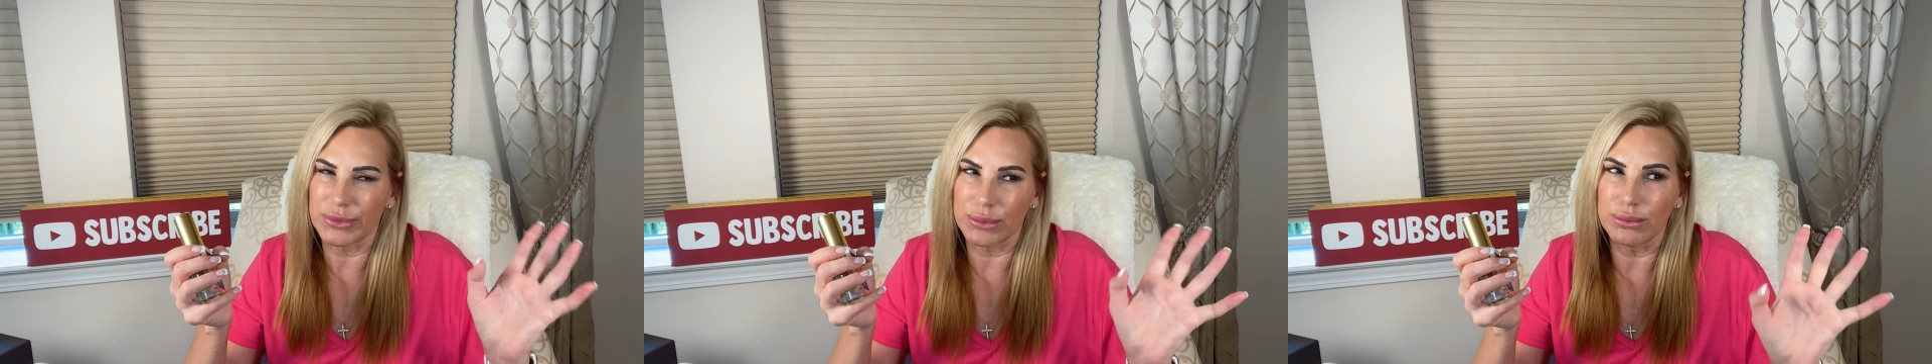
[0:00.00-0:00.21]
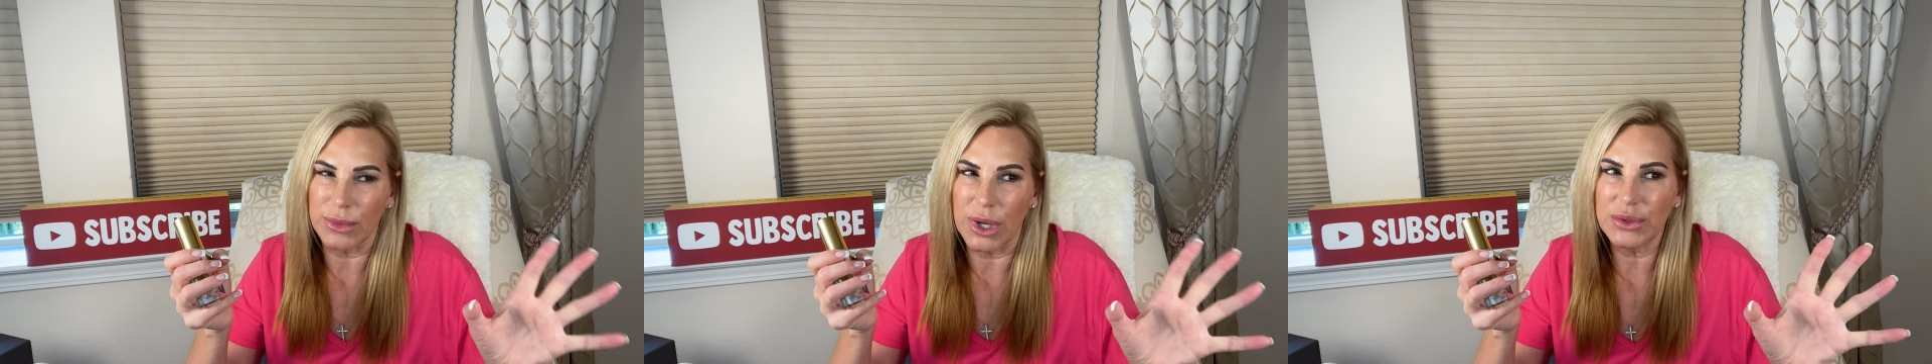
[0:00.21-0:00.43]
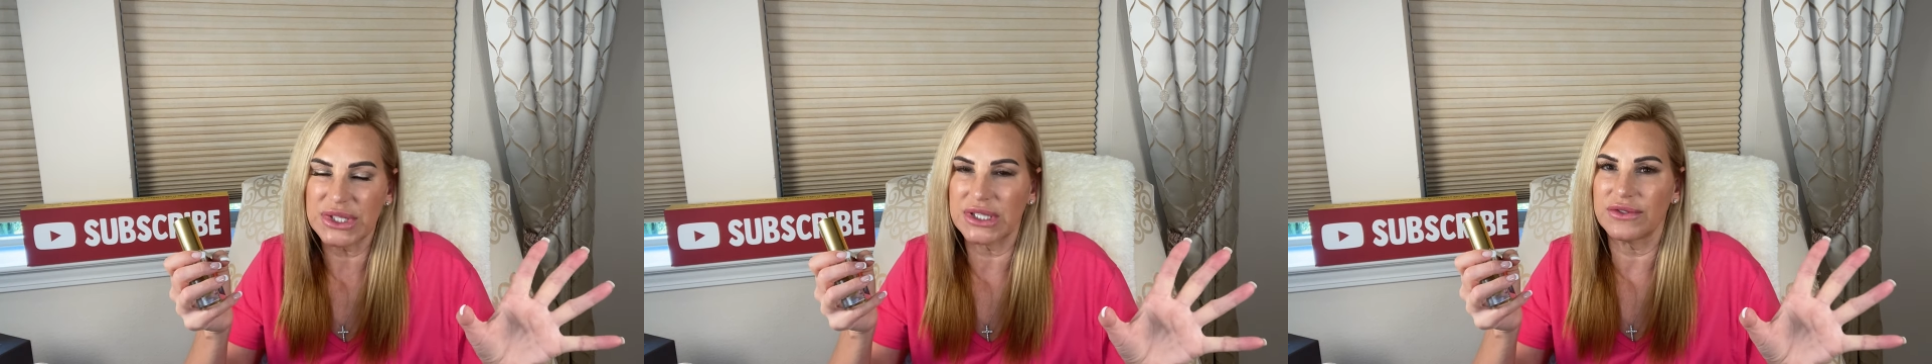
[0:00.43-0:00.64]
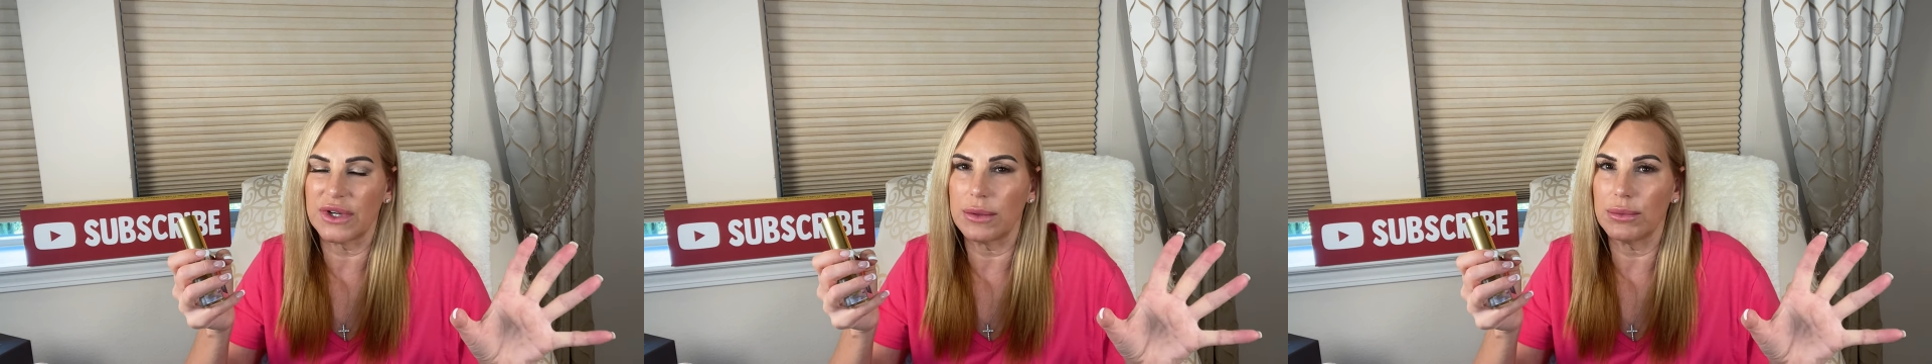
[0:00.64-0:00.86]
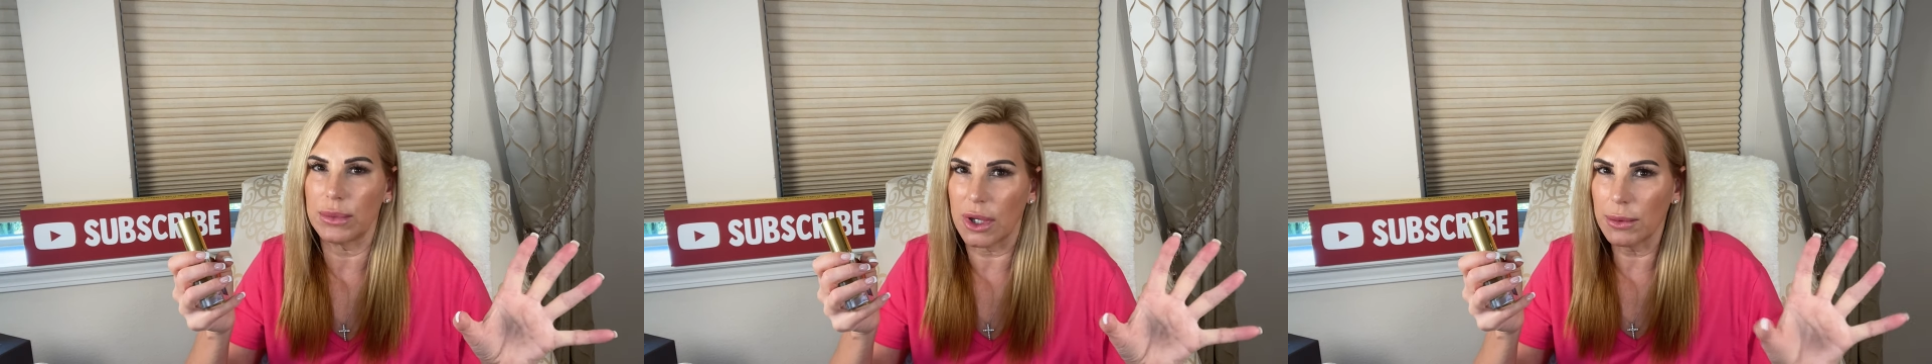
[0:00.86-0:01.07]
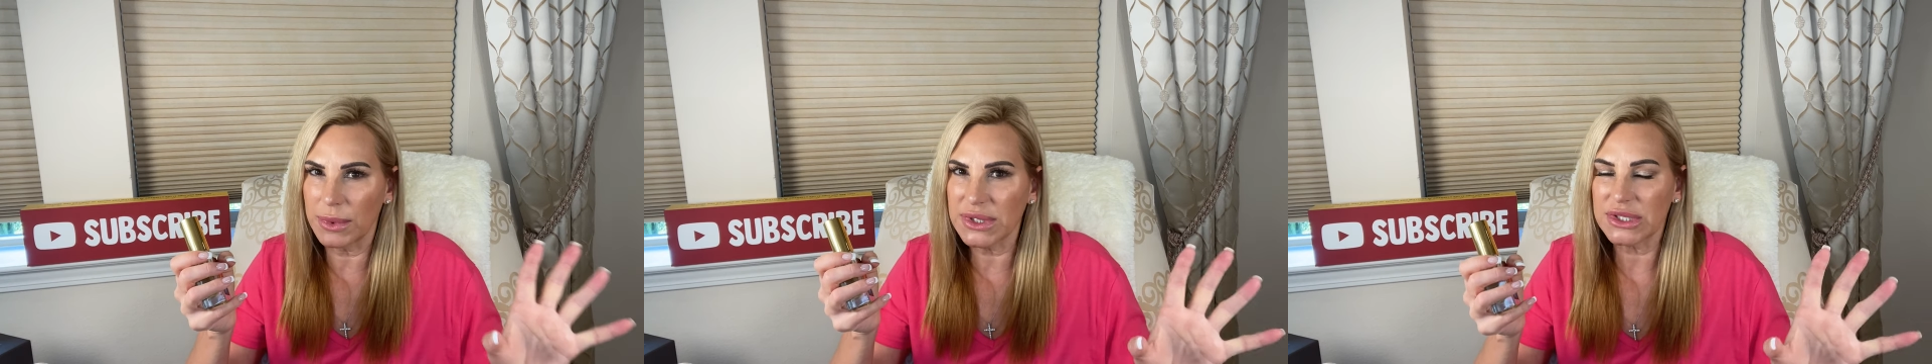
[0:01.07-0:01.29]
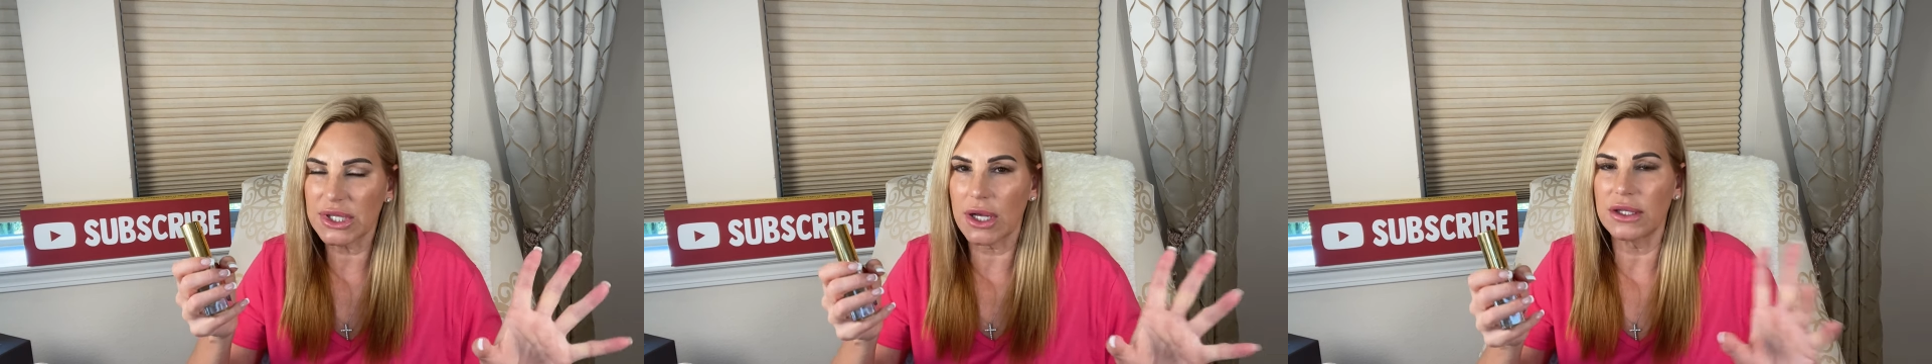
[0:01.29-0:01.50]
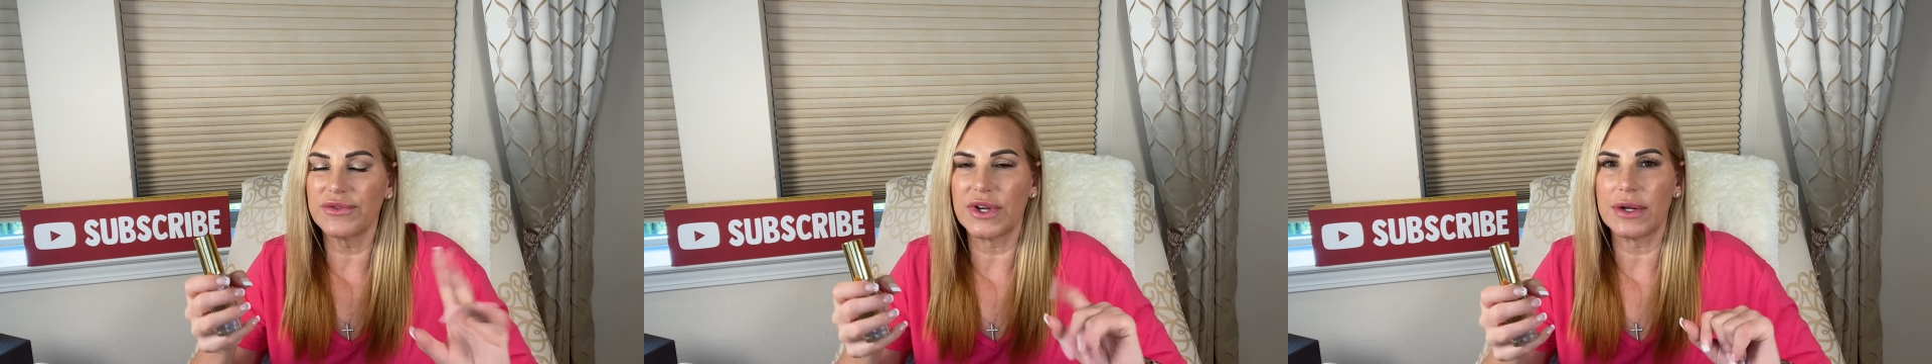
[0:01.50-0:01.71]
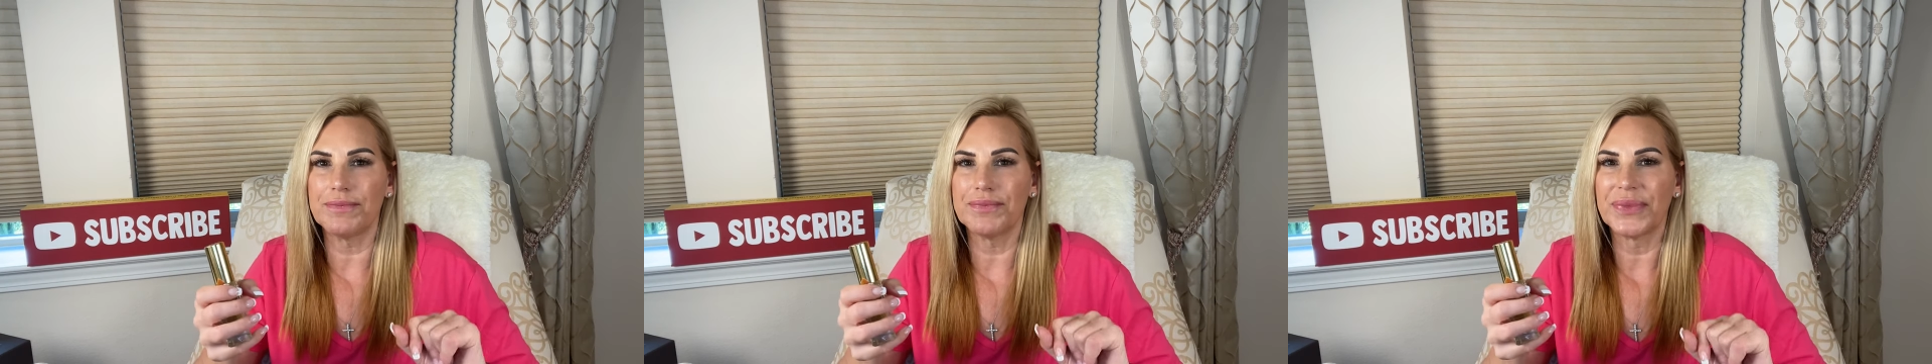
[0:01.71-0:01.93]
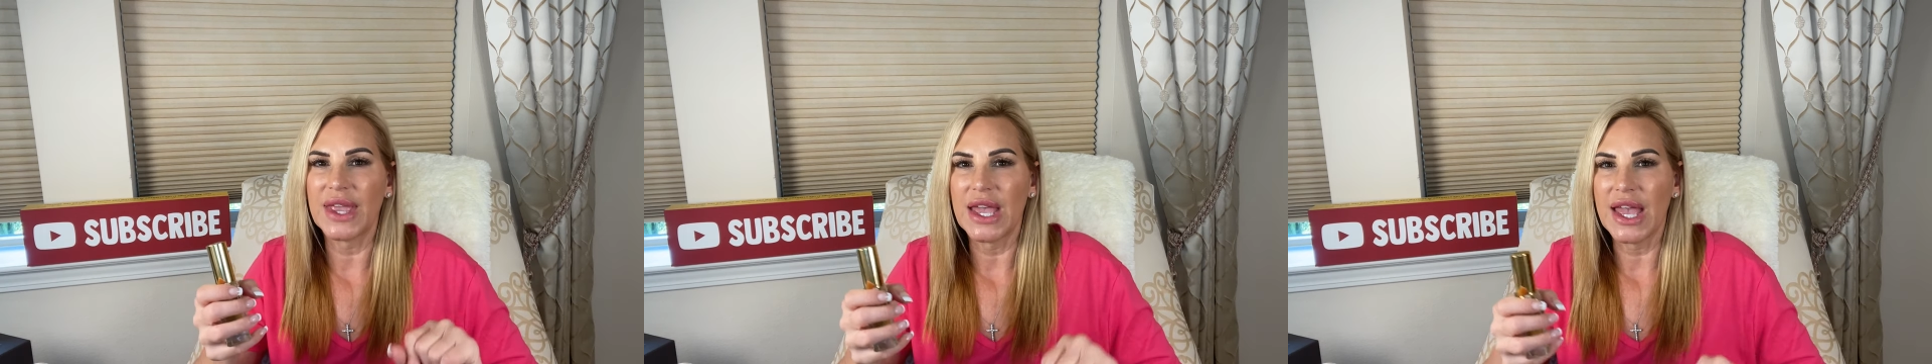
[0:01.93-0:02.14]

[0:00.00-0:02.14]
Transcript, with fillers: most of them, almost all of them,